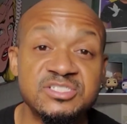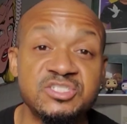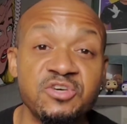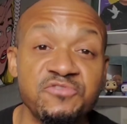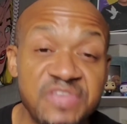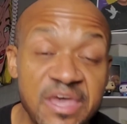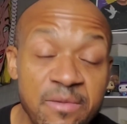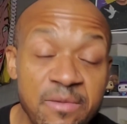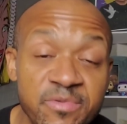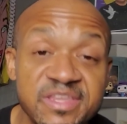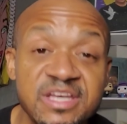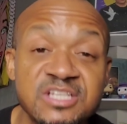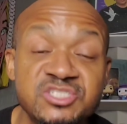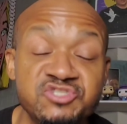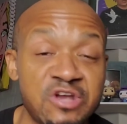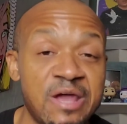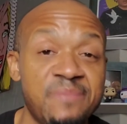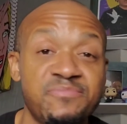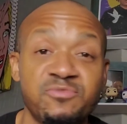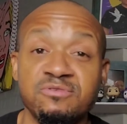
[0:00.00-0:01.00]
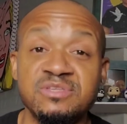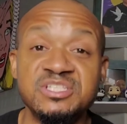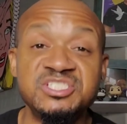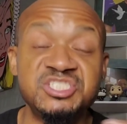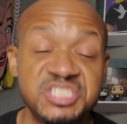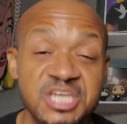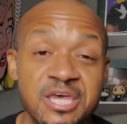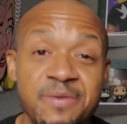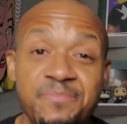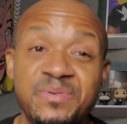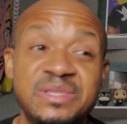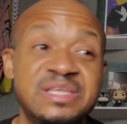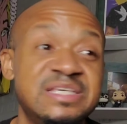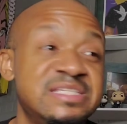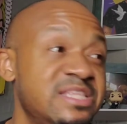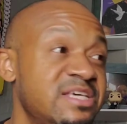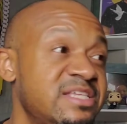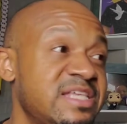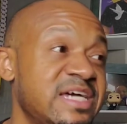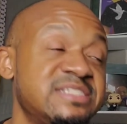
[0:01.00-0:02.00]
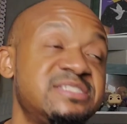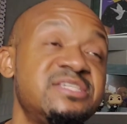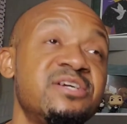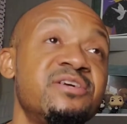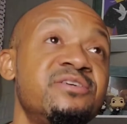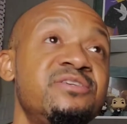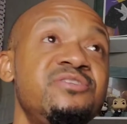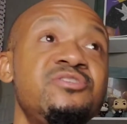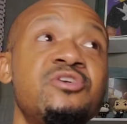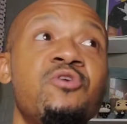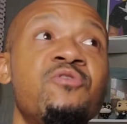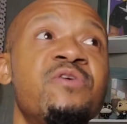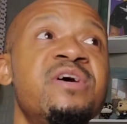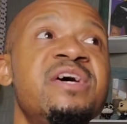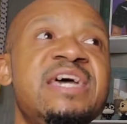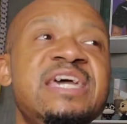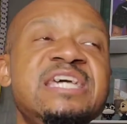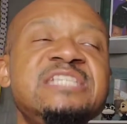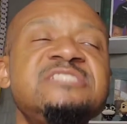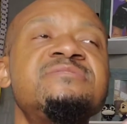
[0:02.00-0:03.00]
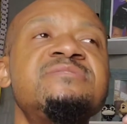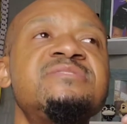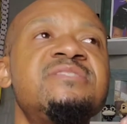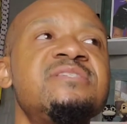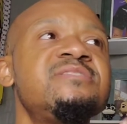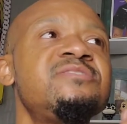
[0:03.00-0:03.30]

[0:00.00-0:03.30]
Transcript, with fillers: So then when they're trapped on the ship and it looked like they're, you know, he's,